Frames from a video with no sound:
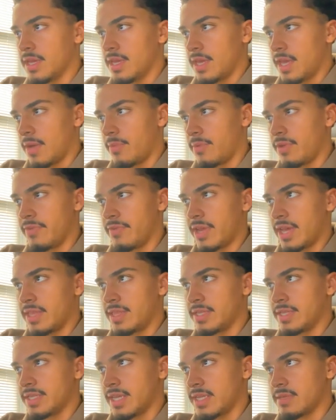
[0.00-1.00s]
And we even had
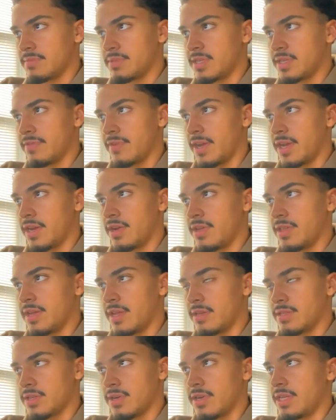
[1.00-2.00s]
this SMT right here
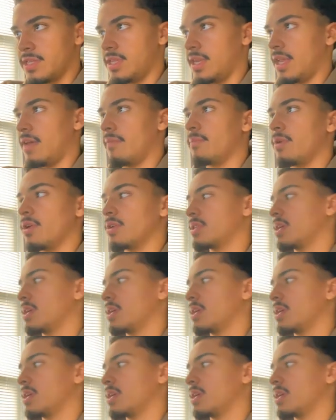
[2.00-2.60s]
that I didn't have marked out on